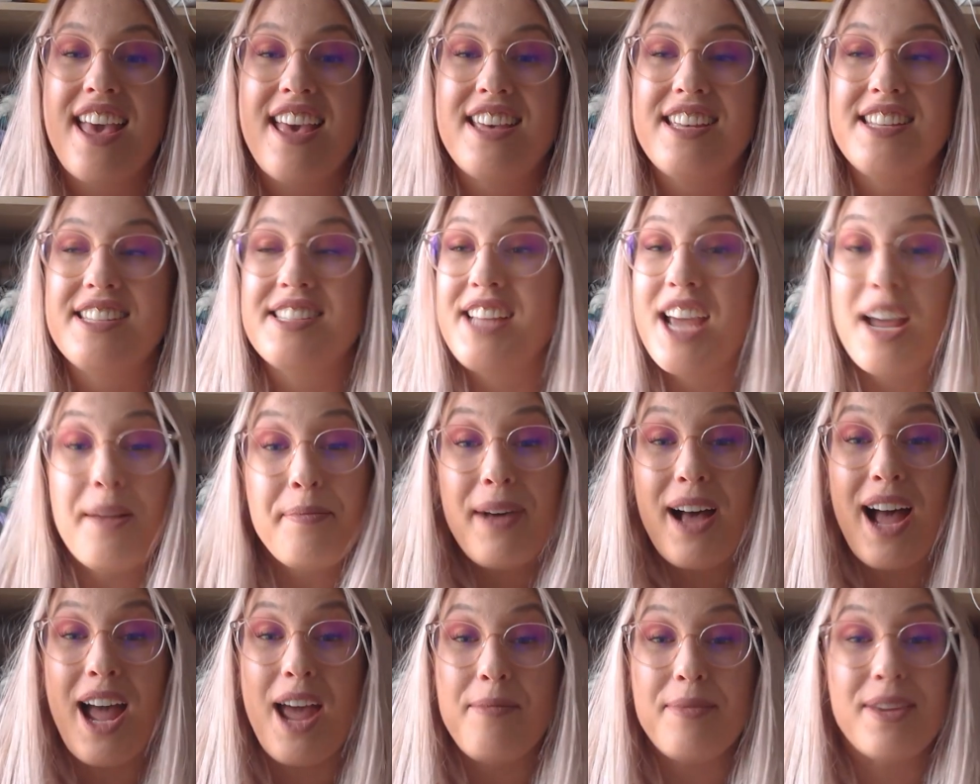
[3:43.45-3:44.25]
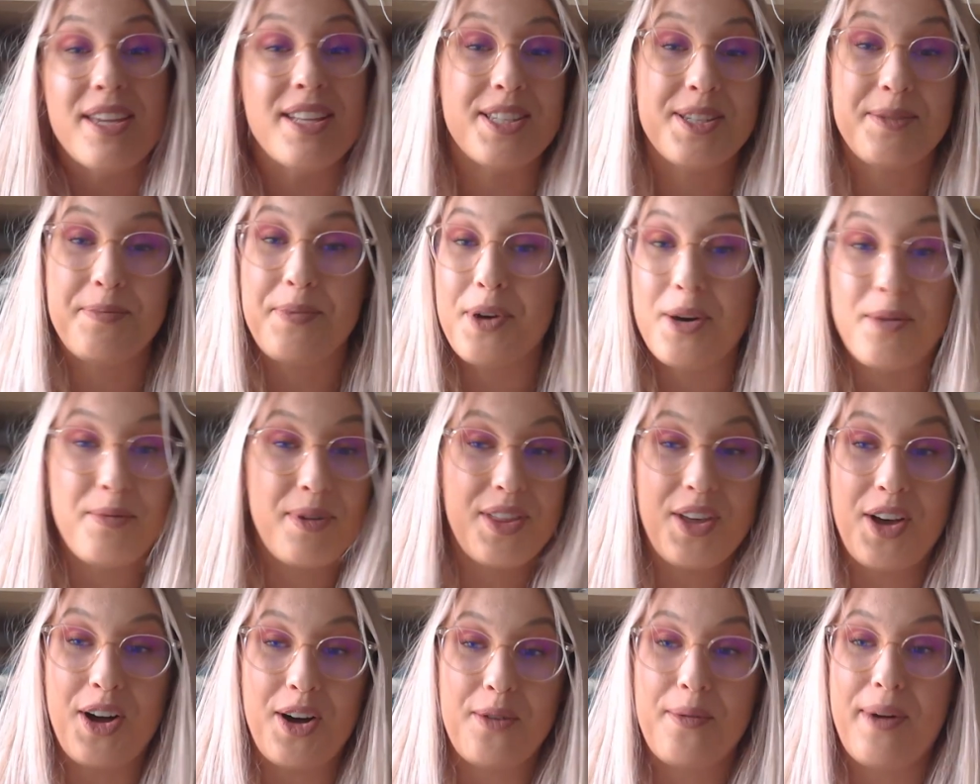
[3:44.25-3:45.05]
stand behind me and support me
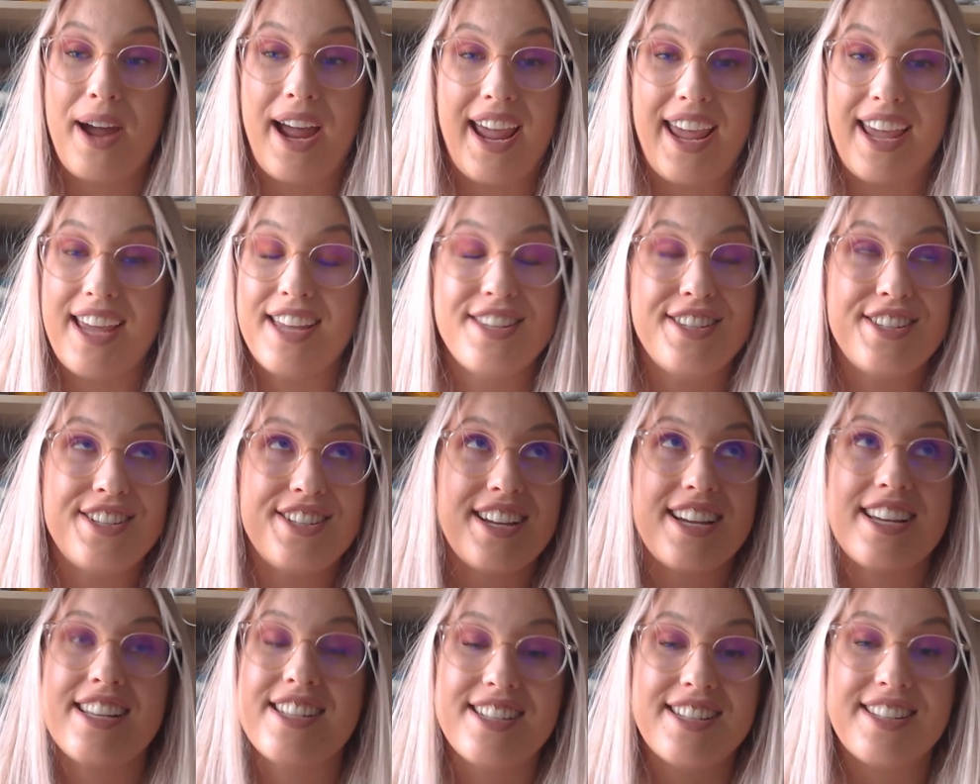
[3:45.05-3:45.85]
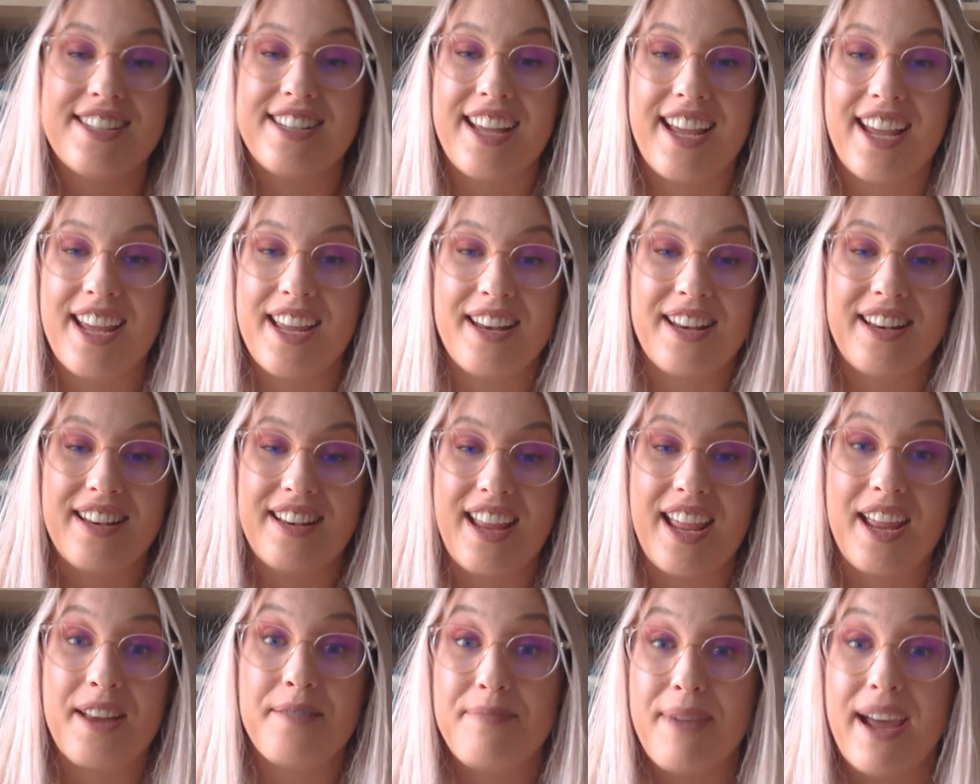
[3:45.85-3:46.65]
the whole way is just,
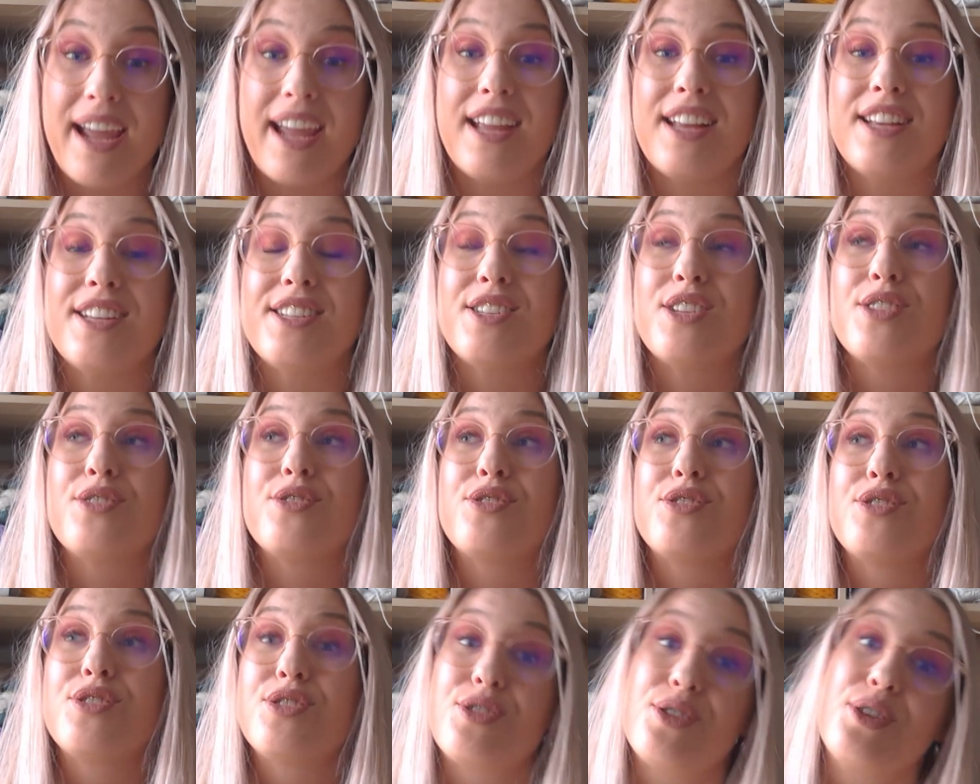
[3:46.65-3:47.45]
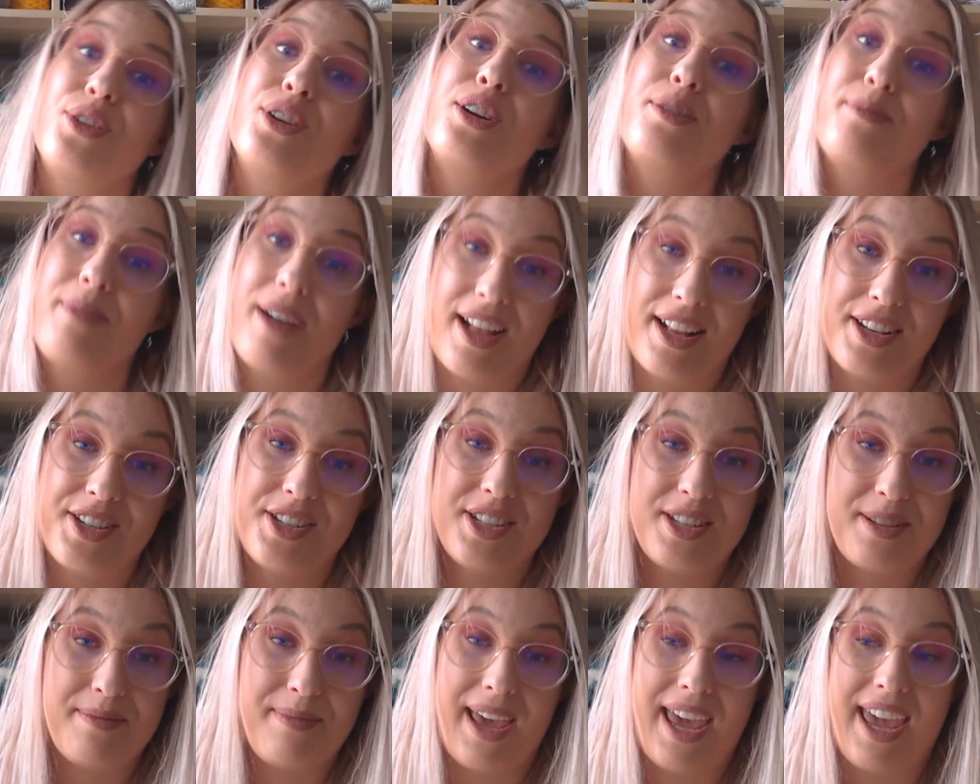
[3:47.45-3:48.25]
it means so much
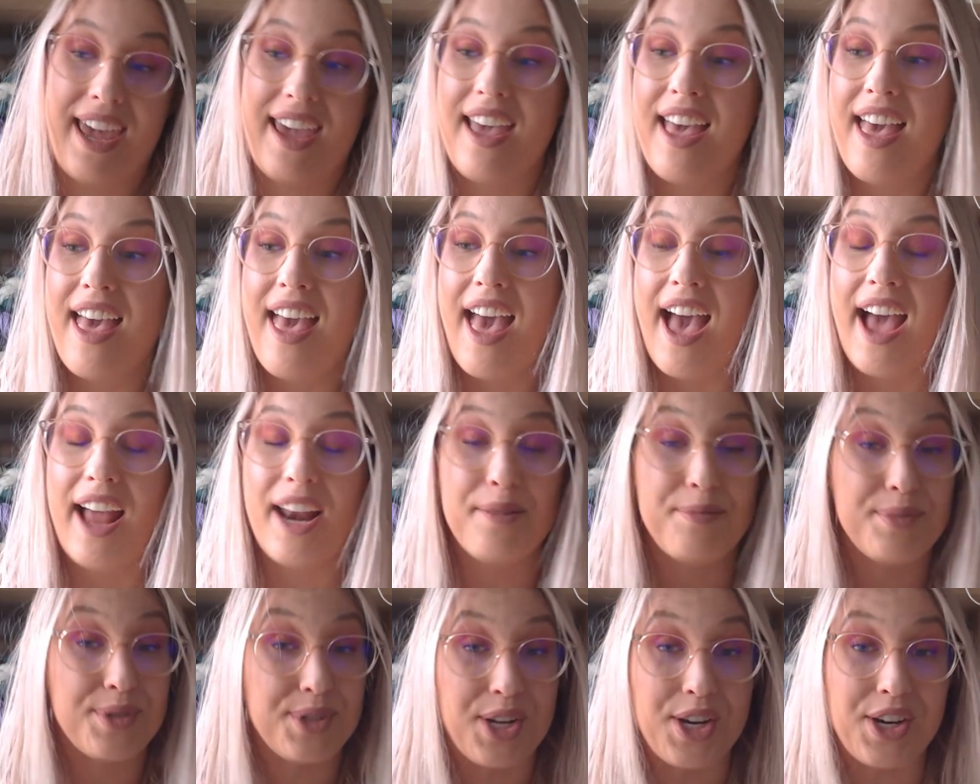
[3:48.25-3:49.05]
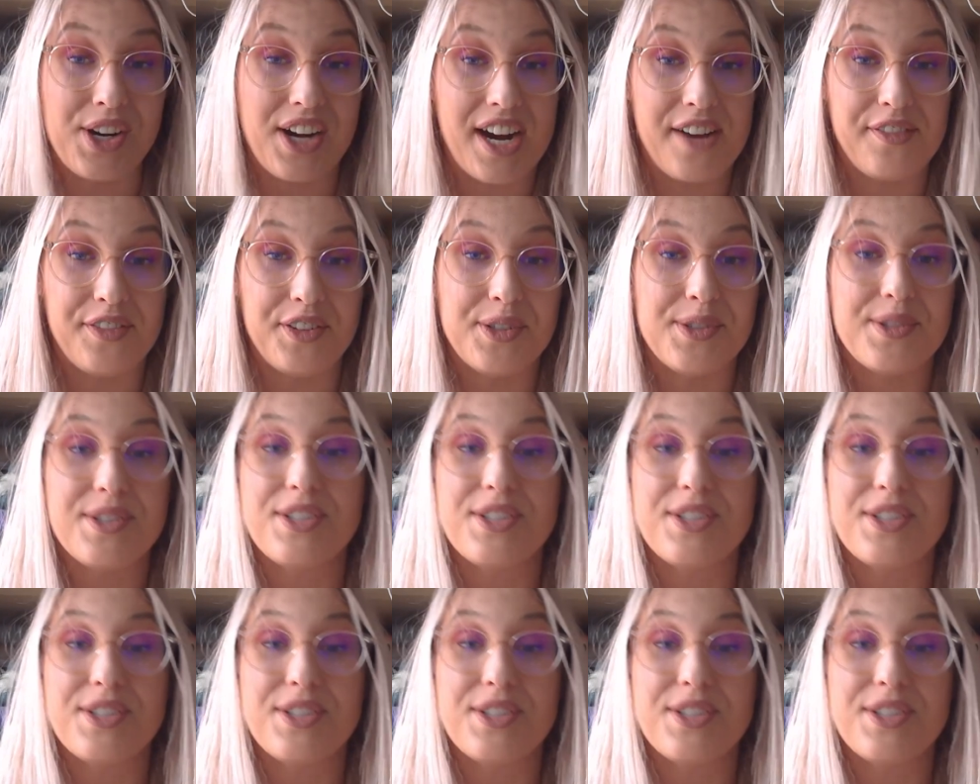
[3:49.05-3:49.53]
to me, and I'm so grateful.